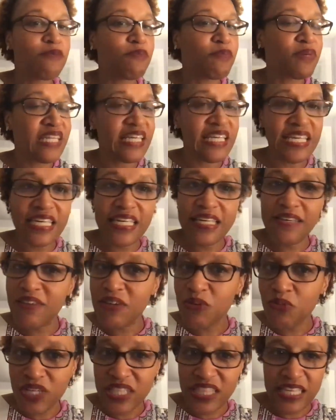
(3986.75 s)
But
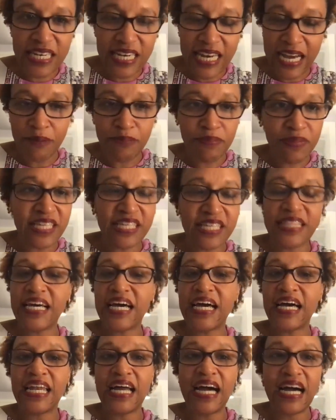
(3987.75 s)
even with it not being
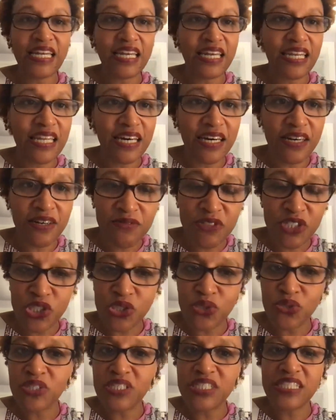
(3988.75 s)
that, I loved
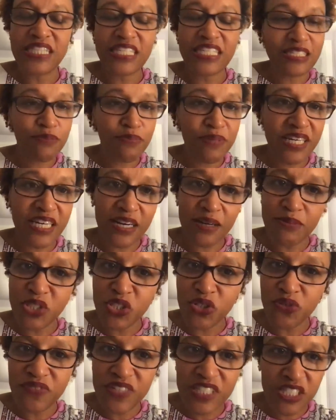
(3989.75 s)
this becomes
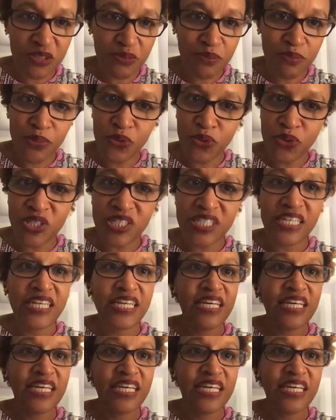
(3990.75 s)
your vision board.